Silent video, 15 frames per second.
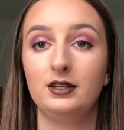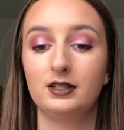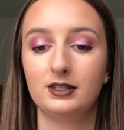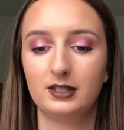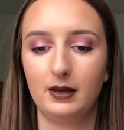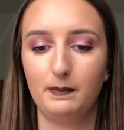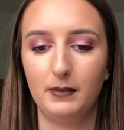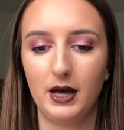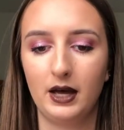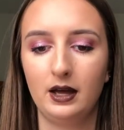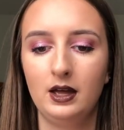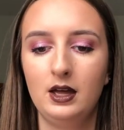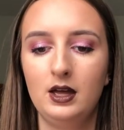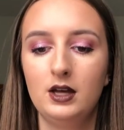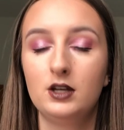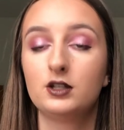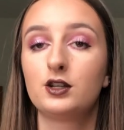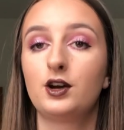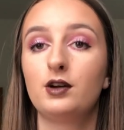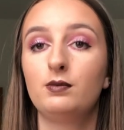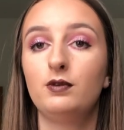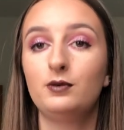December.
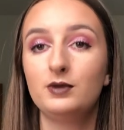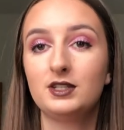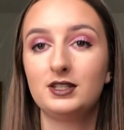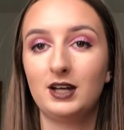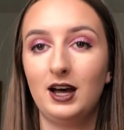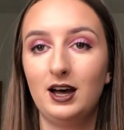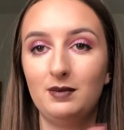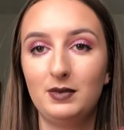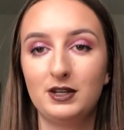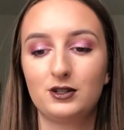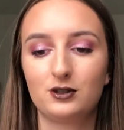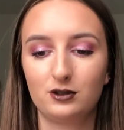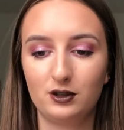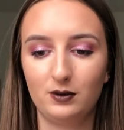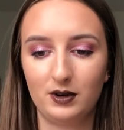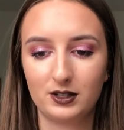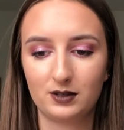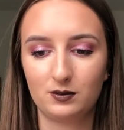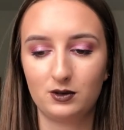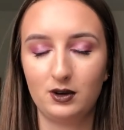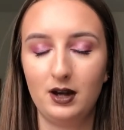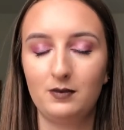So before we start, make sure you are
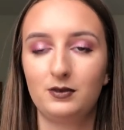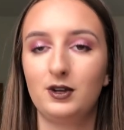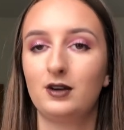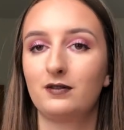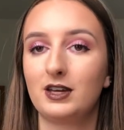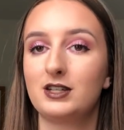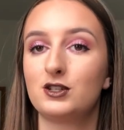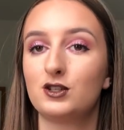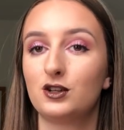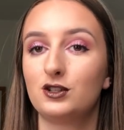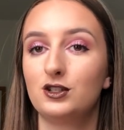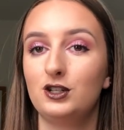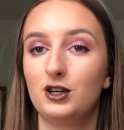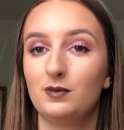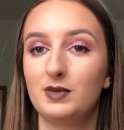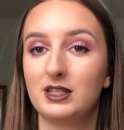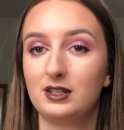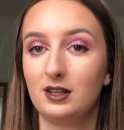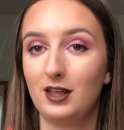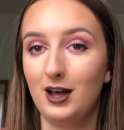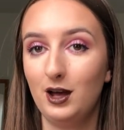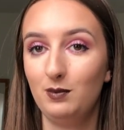subscribed with notifications on so you don't miss
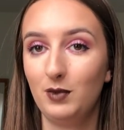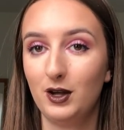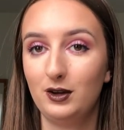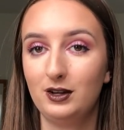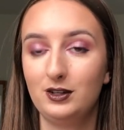another upload,